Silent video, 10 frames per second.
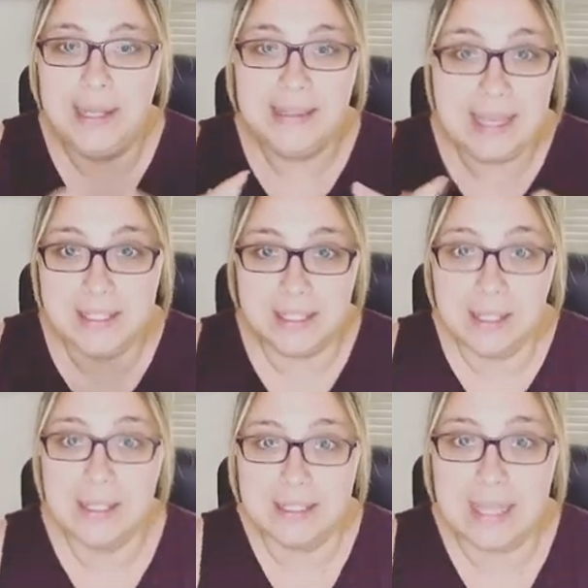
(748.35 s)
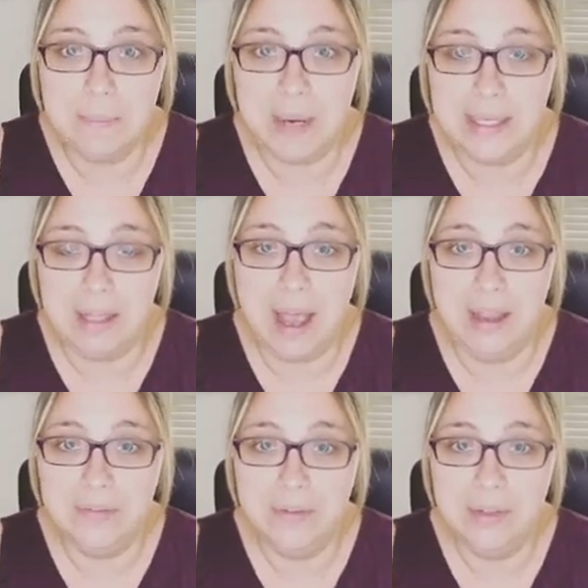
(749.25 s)
They still accept my
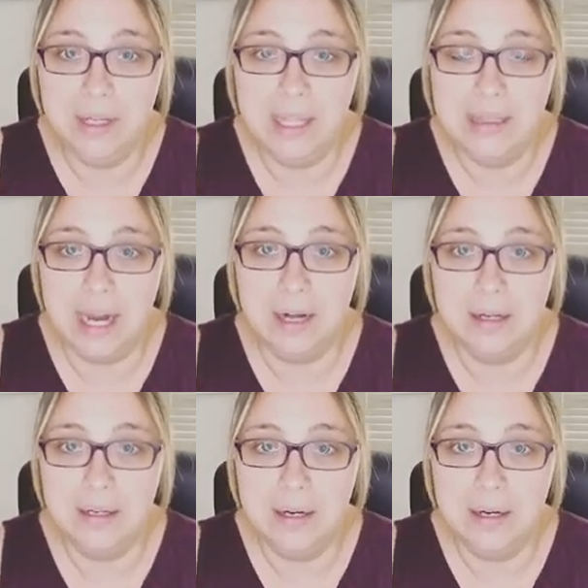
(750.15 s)
live in there.